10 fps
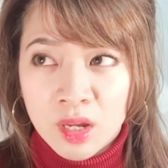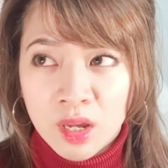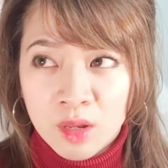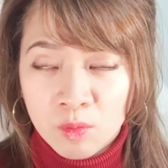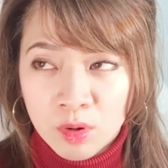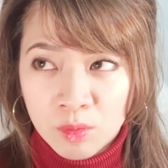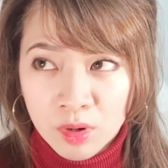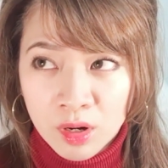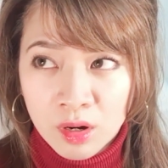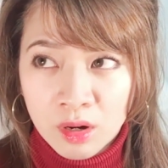and when
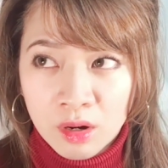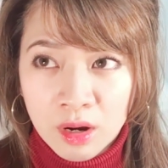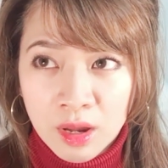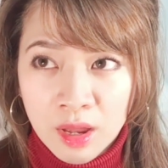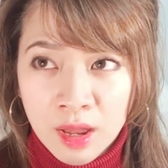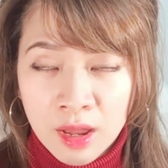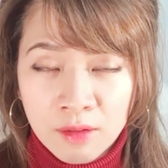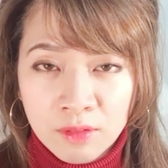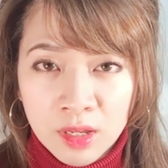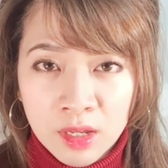we're
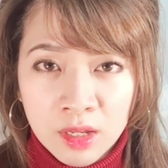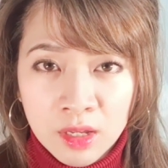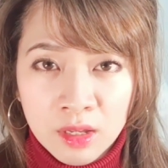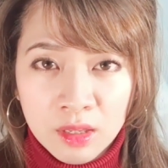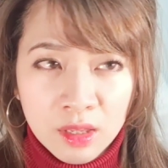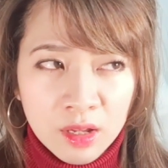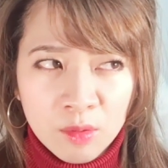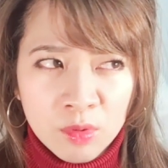having, like,